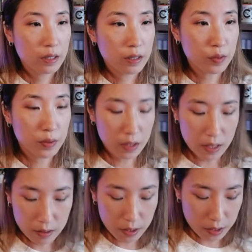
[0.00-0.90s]
This one
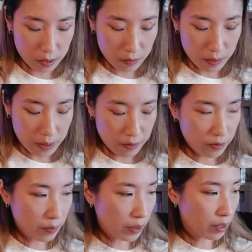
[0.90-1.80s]
doesn't rub off
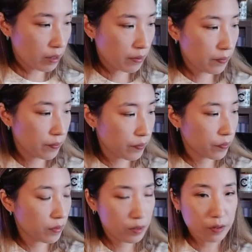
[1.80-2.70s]
for me,
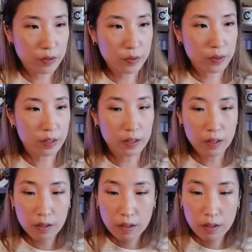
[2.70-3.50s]
so this one's good.